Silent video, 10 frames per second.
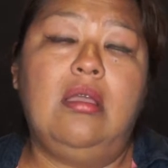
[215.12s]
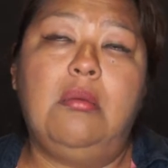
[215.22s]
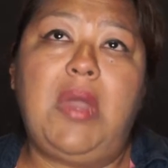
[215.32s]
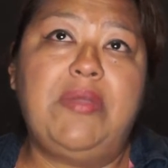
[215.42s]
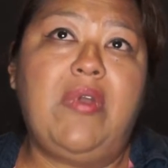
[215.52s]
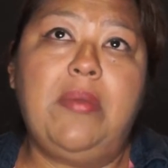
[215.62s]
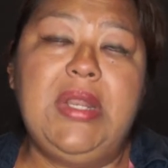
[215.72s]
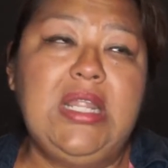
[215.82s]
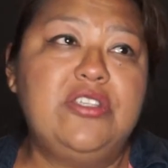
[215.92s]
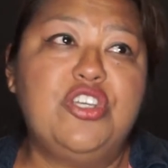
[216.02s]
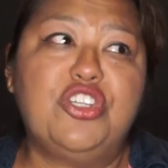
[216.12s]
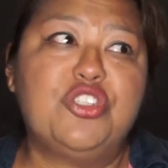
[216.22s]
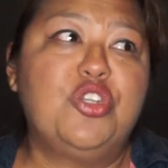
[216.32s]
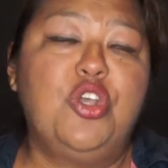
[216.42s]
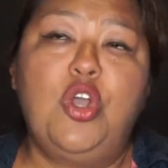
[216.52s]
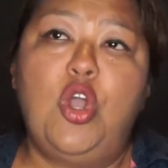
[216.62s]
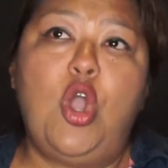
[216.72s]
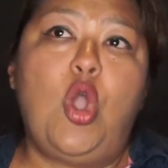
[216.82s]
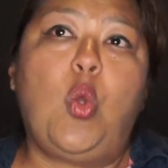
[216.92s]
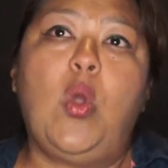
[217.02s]
My family just
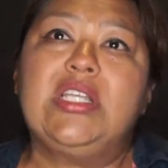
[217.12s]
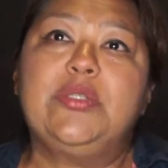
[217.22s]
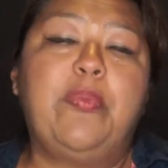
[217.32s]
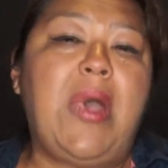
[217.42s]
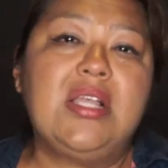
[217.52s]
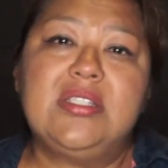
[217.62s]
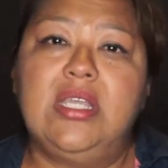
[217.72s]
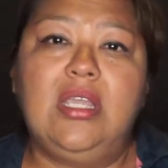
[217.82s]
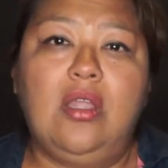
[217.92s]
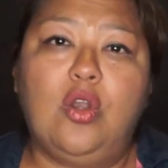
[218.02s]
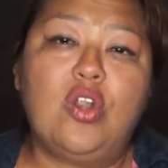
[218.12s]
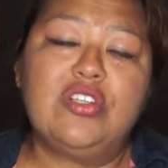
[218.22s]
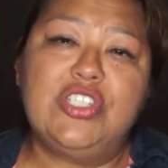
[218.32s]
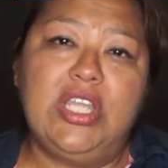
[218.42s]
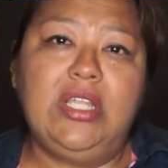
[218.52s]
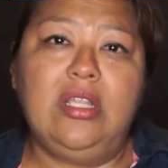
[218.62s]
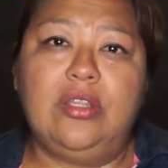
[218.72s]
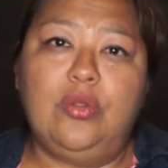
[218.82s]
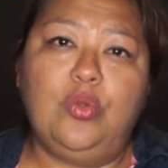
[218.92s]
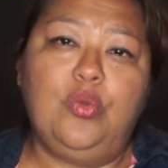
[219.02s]
was crossing
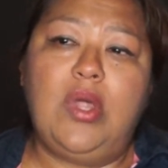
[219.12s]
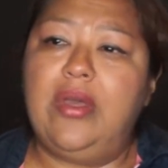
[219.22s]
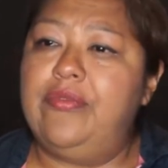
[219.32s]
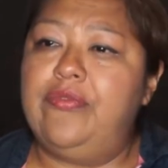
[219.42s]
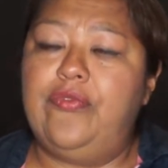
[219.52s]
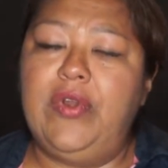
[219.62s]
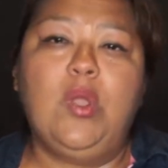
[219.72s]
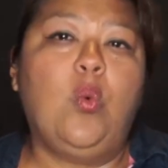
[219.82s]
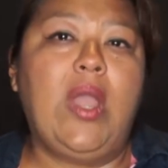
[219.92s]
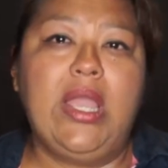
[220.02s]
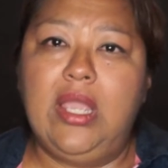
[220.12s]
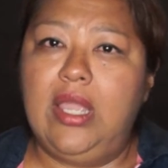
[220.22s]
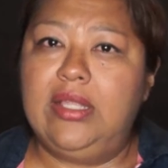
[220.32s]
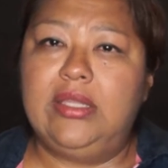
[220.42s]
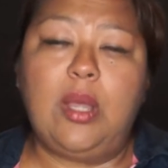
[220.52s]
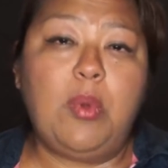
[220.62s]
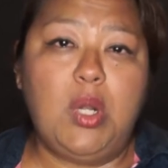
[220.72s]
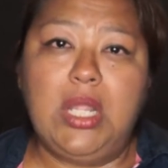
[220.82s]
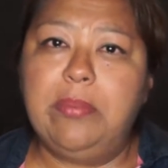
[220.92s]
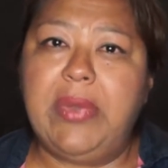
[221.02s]
to the freeway in
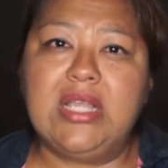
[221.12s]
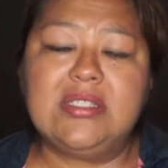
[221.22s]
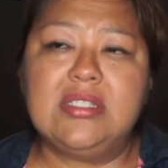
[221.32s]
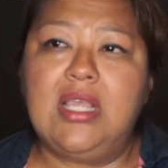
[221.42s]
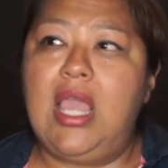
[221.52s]
Tamaulipas